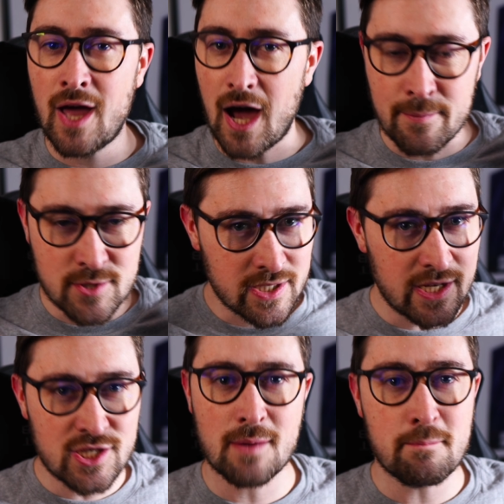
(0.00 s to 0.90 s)
I'm just going to
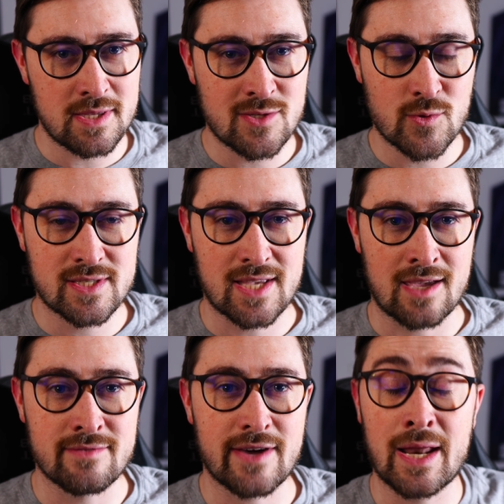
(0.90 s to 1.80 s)
jump into a
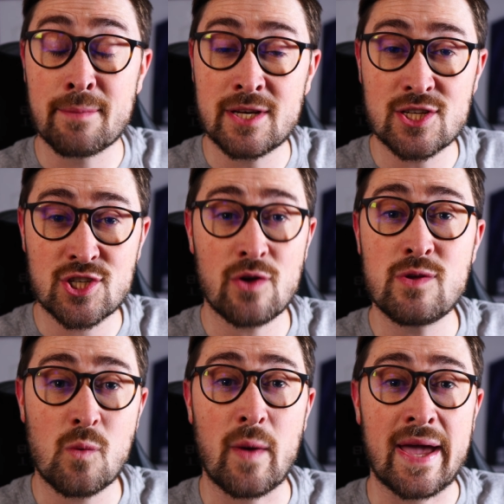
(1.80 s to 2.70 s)
save and I'm going to show you
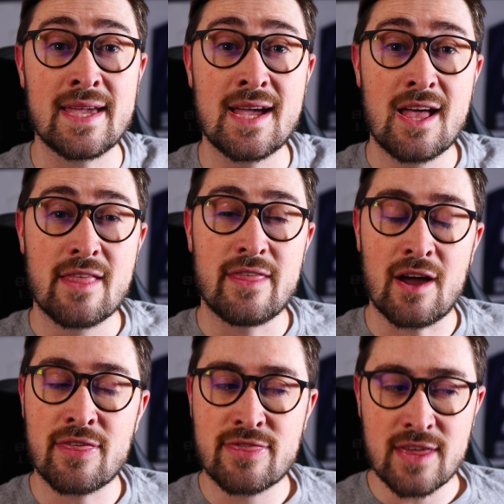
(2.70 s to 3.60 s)
a way that I
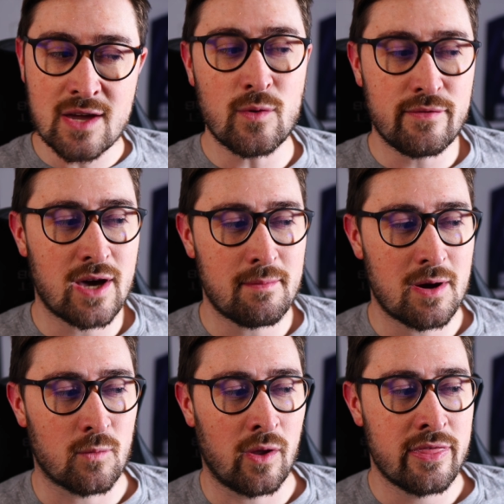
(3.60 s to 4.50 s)
think we've come up
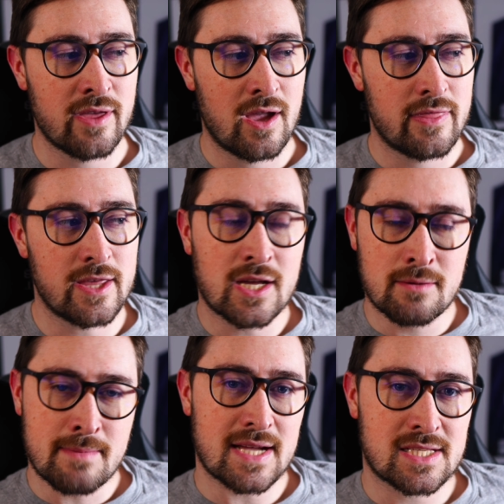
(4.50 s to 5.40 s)
with that can
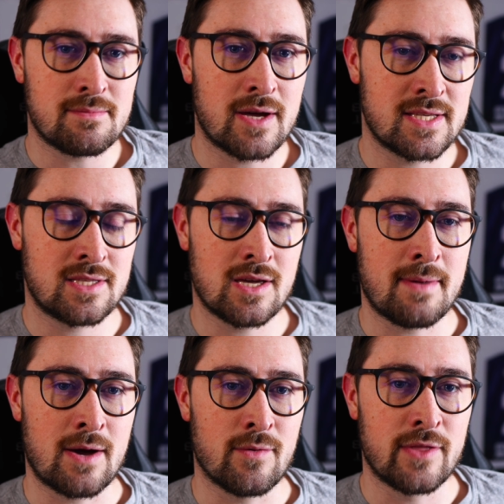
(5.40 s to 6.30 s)
maximize the
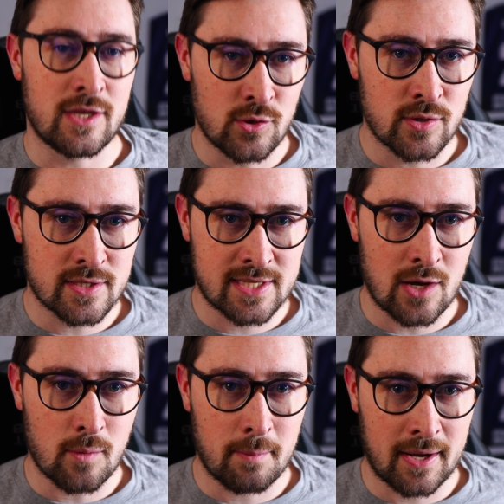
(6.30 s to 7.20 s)
amount that you can
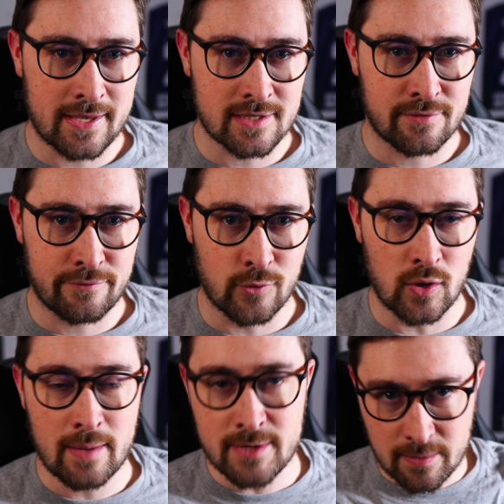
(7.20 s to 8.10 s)
sell players for.
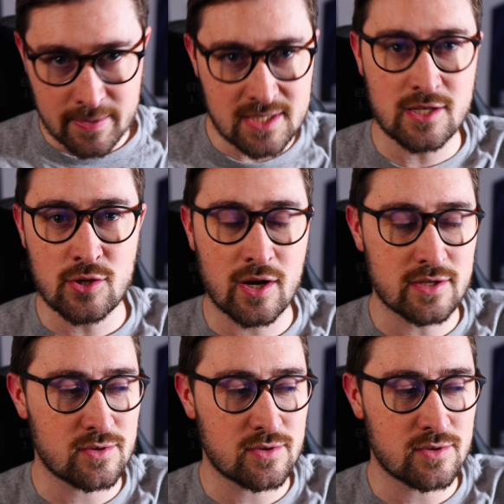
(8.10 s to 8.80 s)
Let me jump into the Newcastle